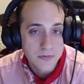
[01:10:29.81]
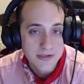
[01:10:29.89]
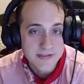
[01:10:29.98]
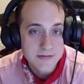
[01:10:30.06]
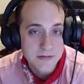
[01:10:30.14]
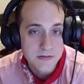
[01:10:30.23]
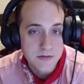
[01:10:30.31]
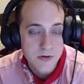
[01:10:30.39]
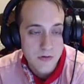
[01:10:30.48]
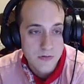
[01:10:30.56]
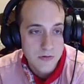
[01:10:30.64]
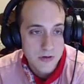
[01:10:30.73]
please
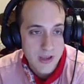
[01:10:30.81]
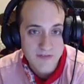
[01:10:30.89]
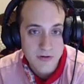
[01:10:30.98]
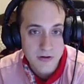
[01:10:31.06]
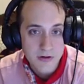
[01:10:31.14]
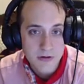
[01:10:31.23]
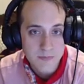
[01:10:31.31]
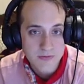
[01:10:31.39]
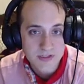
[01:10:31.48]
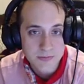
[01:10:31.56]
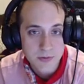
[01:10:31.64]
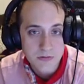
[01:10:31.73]
don't have your
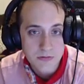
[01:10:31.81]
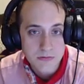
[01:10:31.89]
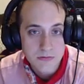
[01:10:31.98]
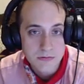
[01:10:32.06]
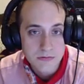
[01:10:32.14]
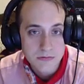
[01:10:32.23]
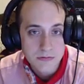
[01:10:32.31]
eardrums explode.